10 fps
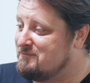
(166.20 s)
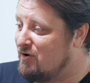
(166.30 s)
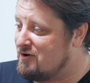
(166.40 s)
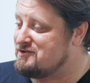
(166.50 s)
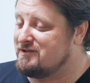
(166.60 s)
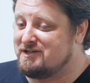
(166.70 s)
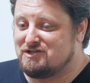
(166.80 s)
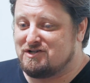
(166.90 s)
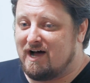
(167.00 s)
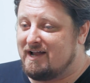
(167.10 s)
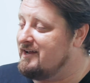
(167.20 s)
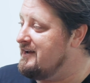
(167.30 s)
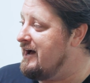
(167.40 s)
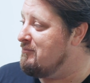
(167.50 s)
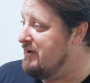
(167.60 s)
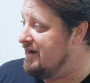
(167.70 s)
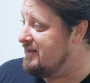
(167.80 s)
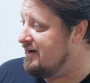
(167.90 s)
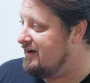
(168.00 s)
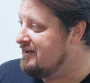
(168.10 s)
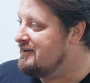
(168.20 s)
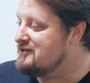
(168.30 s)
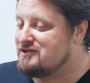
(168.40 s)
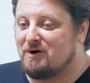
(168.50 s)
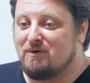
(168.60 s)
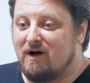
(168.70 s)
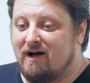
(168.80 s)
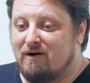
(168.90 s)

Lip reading: partially shot in Albania. So